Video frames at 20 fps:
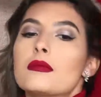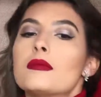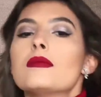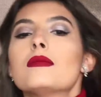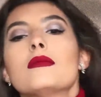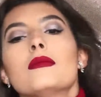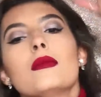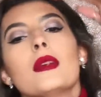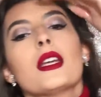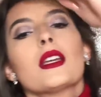
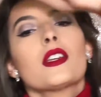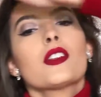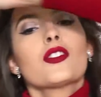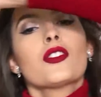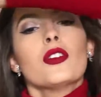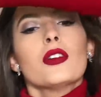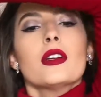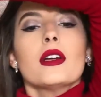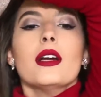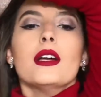Making
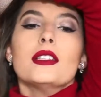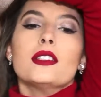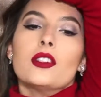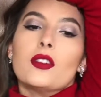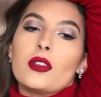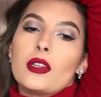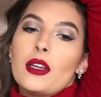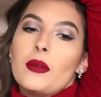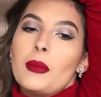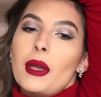sure I
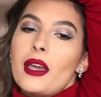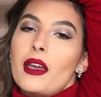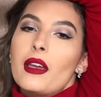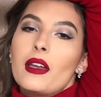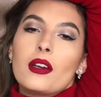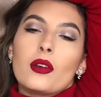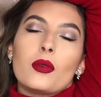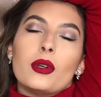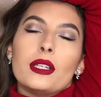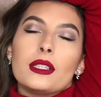don't get my
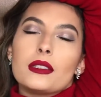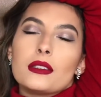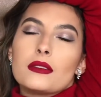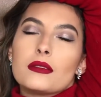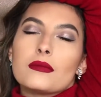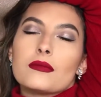hair wet.